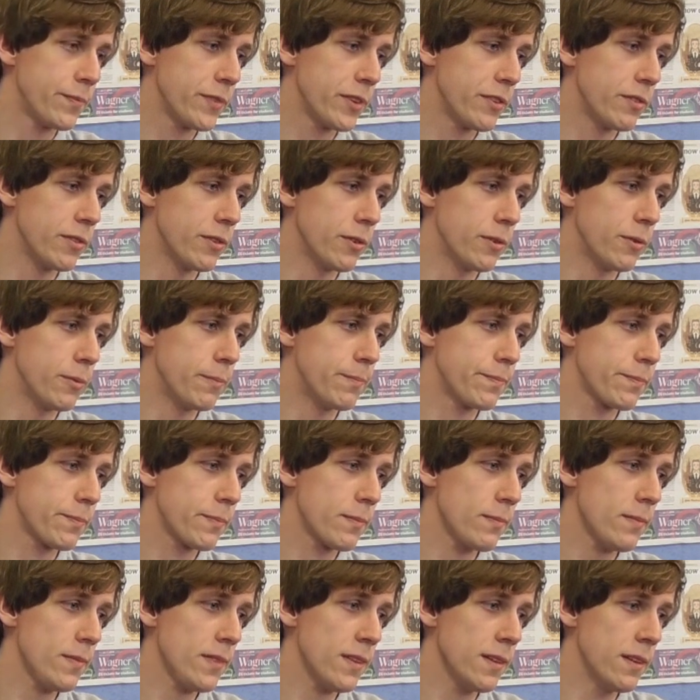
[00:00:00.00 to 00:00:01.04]
So
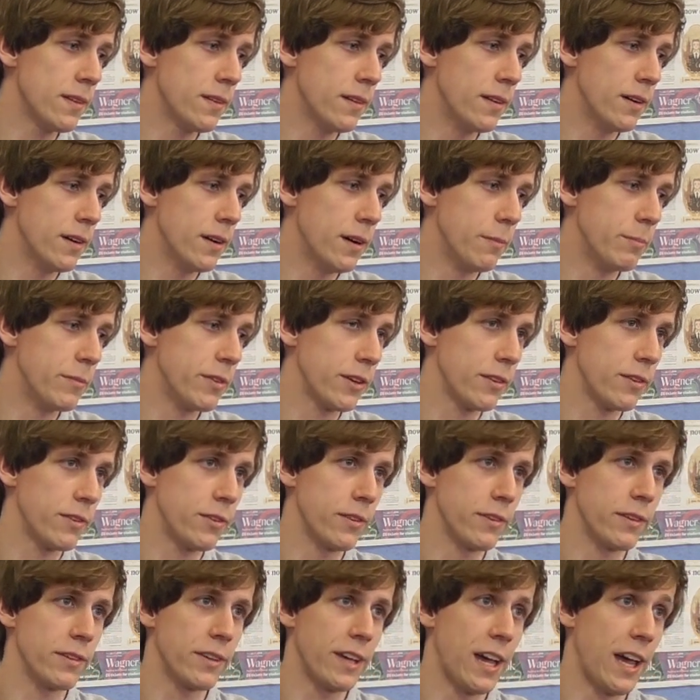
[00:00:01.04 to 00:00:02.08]
I'm the
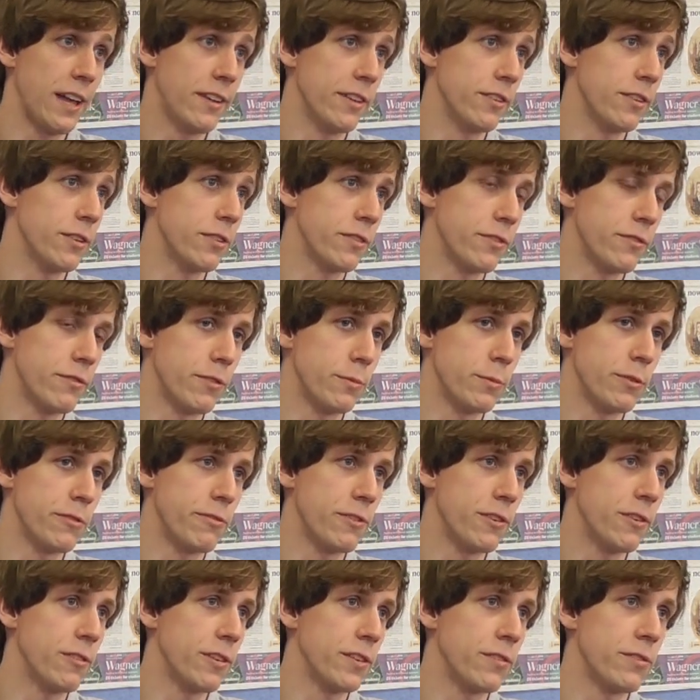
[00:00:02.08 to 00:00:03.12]
candidate from the
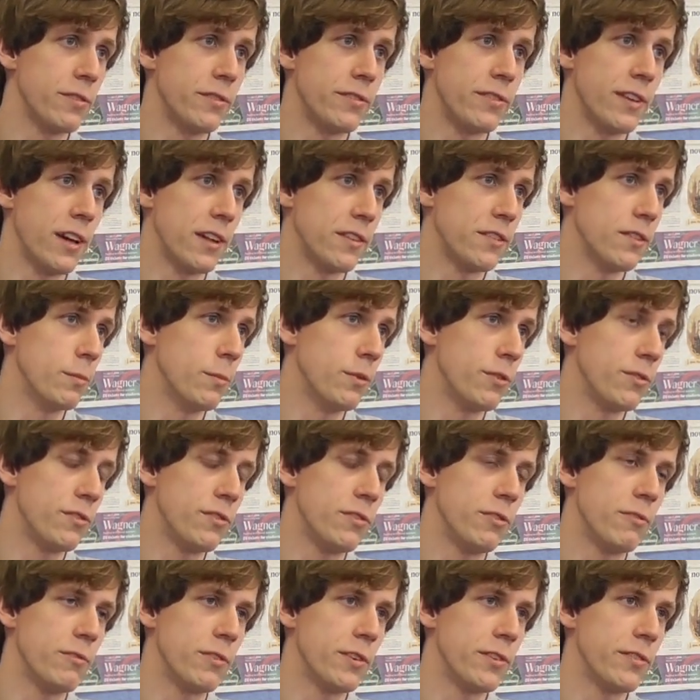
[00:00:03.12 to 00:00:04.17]
three of us who sat in the
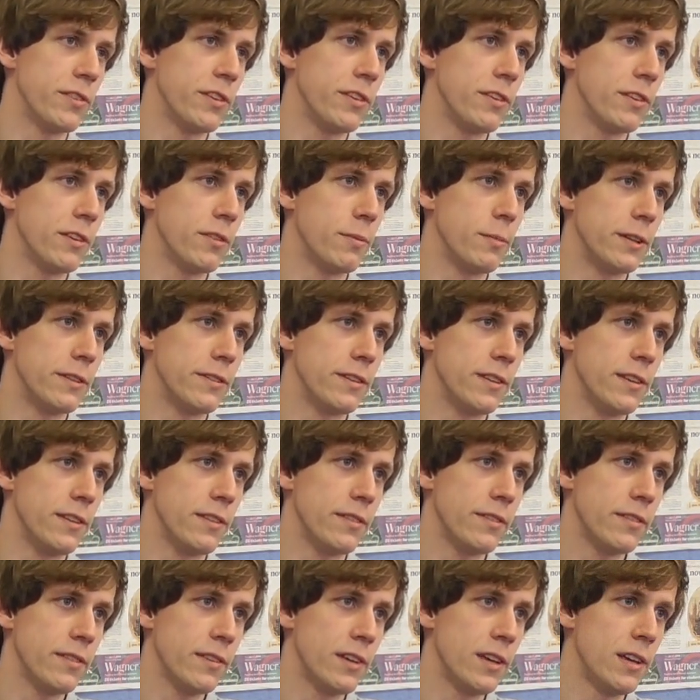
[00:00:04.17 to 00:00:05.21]
most university
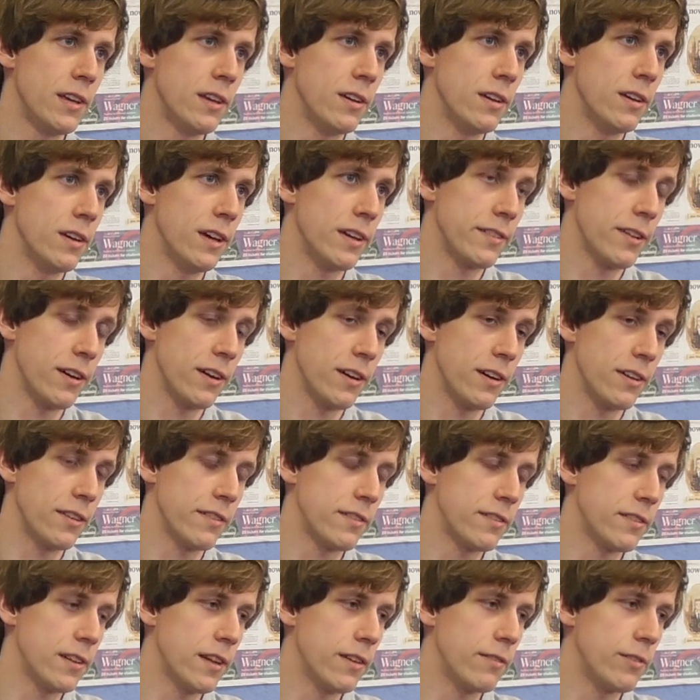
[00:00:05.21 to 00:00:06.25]
committees at the
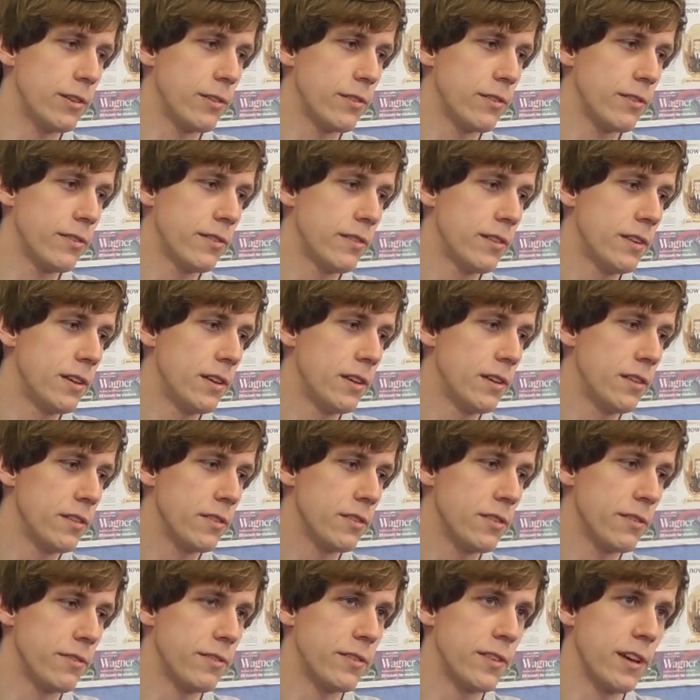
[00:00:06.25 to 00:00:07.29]
highest levels.
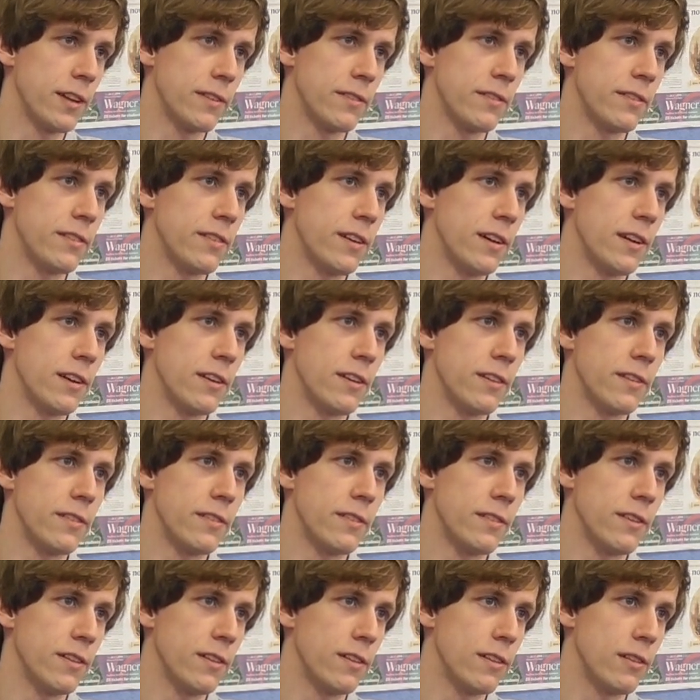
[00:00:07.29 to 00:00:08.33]
So I've sat in
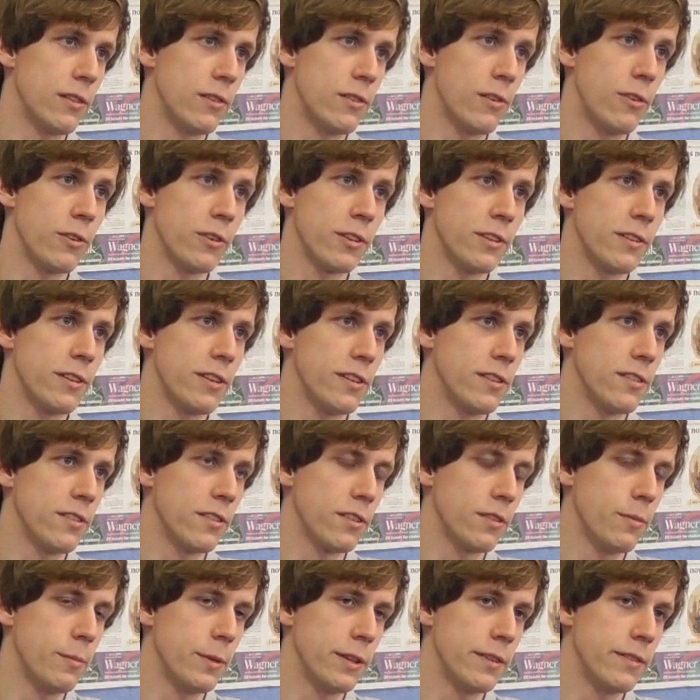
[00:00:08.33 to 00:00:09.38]
Senate, Learning
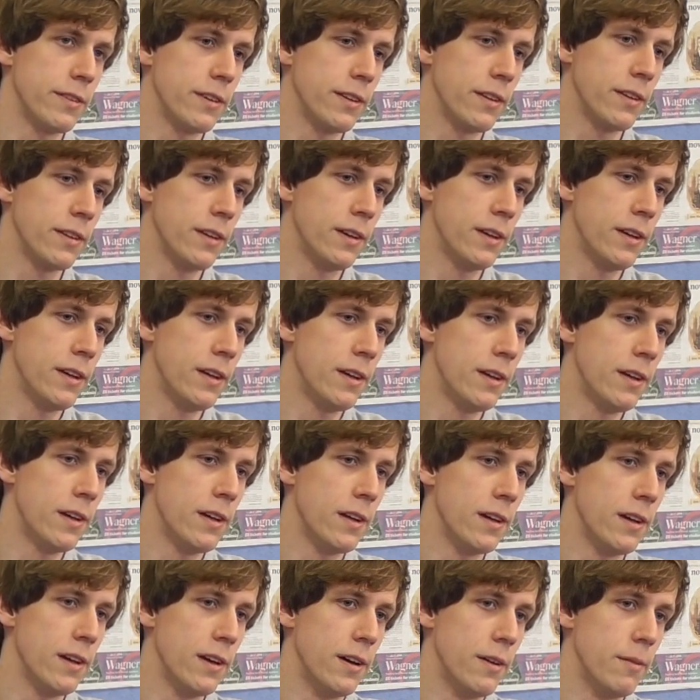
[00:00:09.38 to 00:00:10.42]
Teaching Committee.
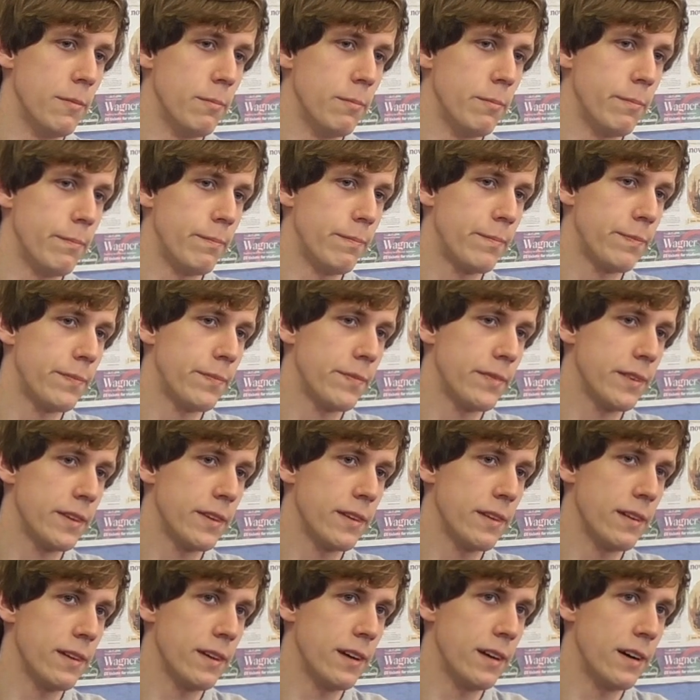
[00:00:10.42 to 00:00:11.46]
I'm
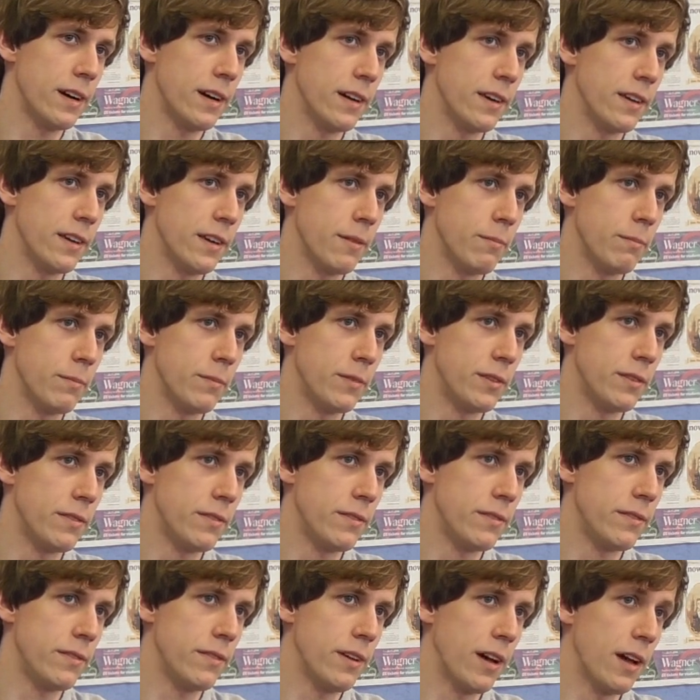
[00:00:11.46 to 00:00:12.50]

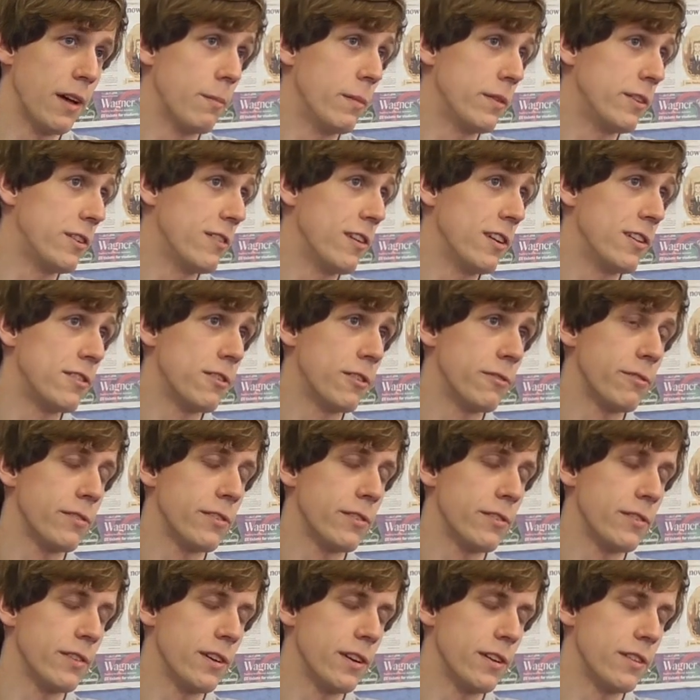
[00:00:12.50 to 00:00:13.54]
a treasurer of
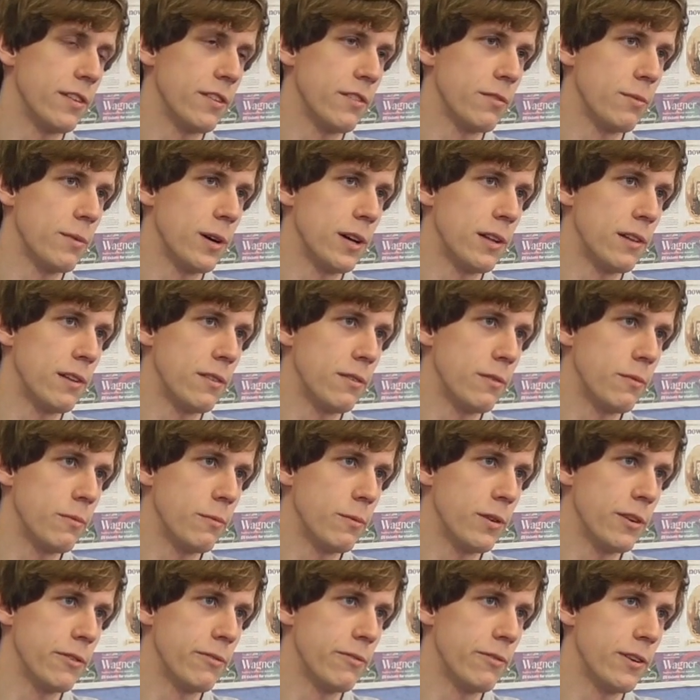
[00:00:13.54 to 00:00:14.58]
society as well,
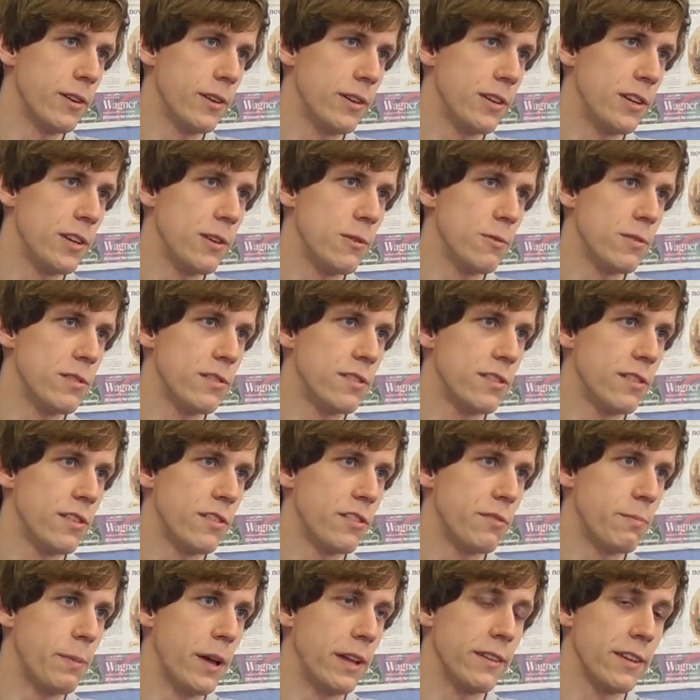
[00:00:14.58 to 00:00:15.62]
with huge
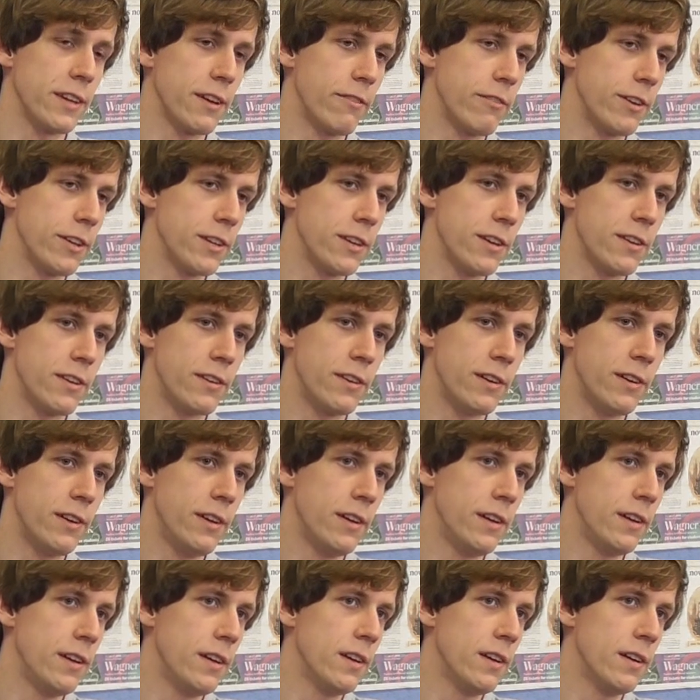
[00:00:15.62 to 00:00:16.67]
spending every year.
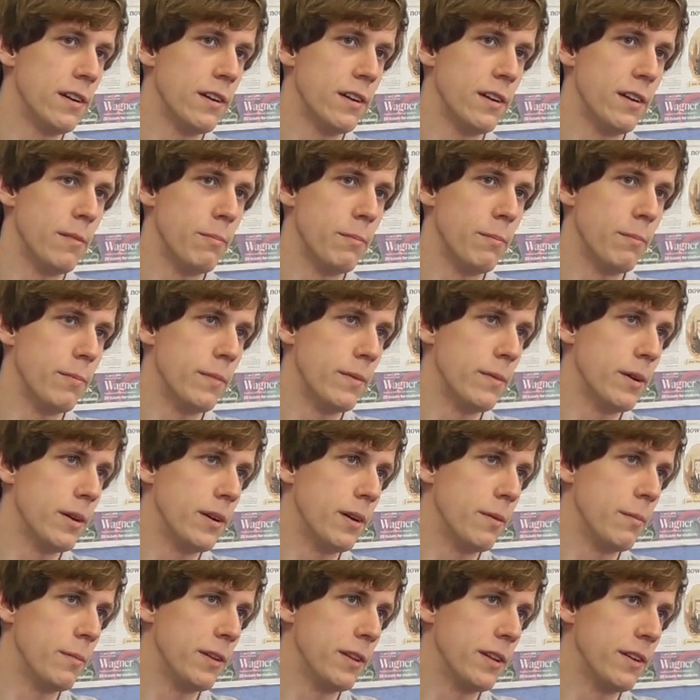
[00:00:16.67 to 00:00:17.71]
I'm
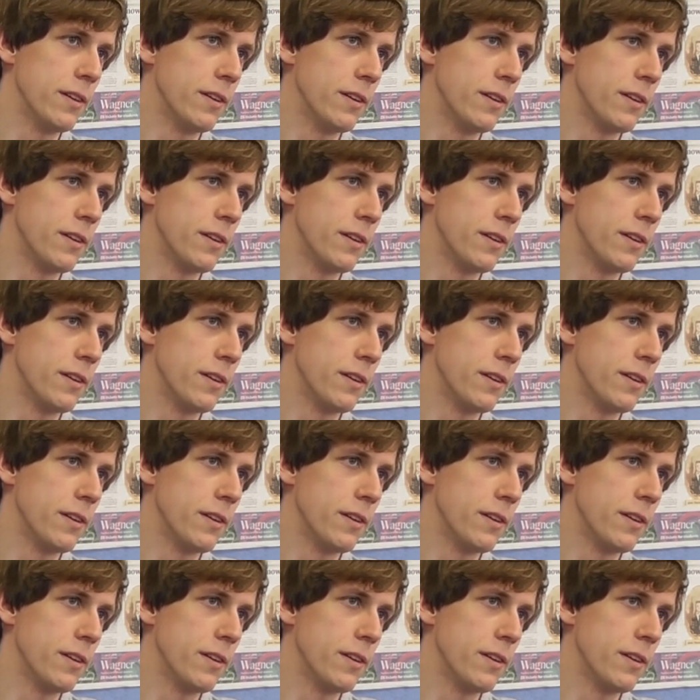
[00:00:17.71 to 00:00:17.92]
in